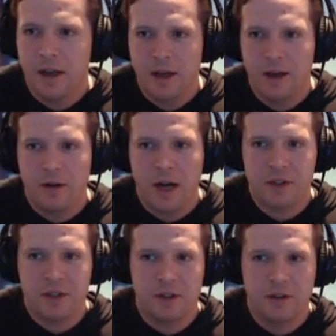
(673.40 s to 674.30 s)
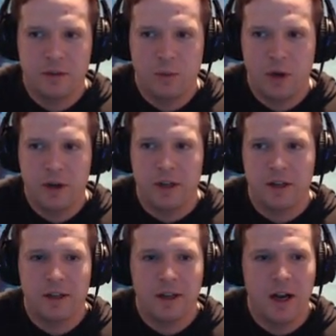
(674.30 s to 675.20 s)
Hey, Rostin, good morning.
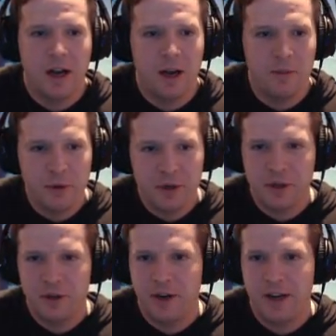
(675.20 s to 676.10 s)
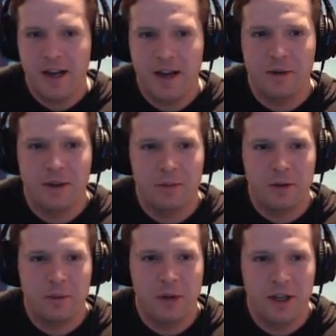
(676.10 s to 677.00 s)
Uh, I'm doing good right now. I'm going to
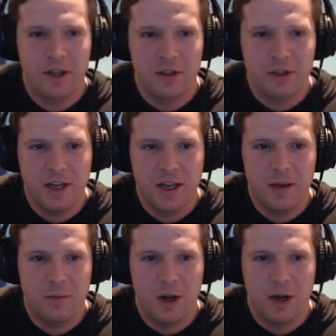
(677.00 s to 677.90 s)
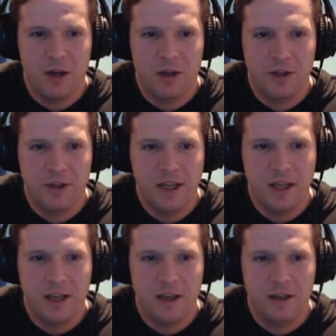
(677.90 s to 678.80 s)
be playing this game all
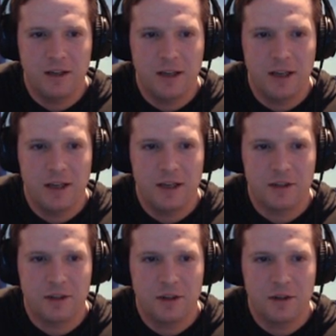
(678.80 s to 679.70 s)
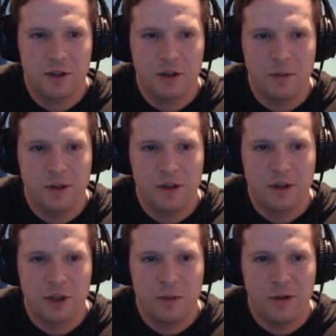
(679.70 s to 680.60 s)
day today, so it should be
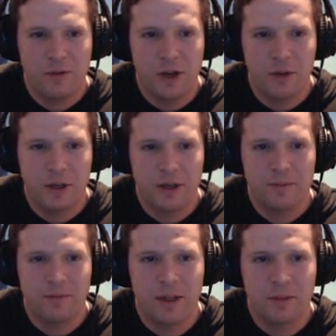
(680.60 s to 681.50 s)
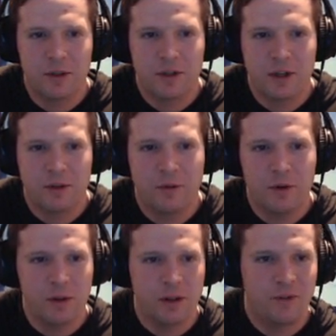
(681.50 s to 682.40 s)
should be a fun one. I'm just uh,
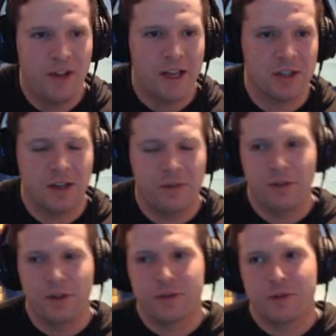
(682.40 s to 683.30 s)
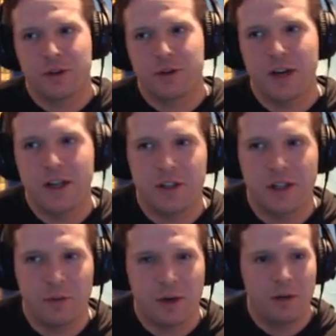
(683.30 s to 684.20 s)
reviewing the flag set for this first race, and
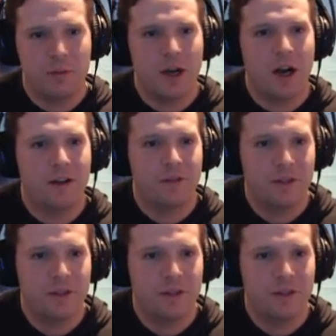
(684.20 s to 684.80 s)
then we're going to be off.